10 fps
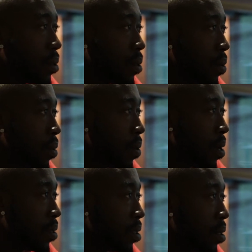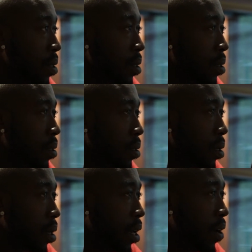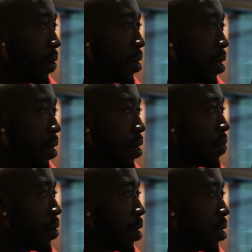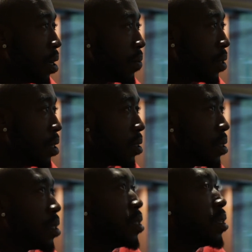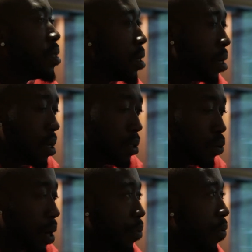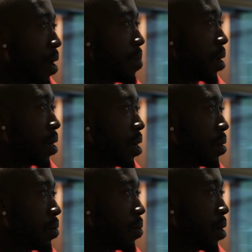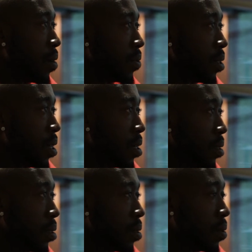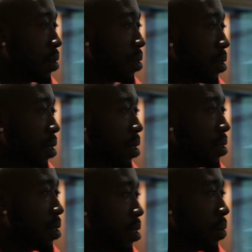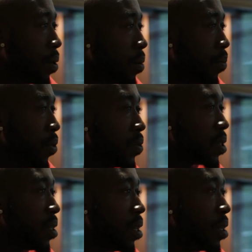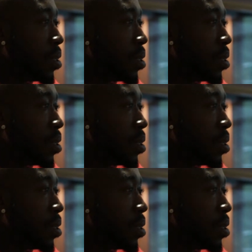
you know, when I was in Gary, Indiana every day. I was hitting the ceiling and dropping right back down to where I was at. So it just, you know, musically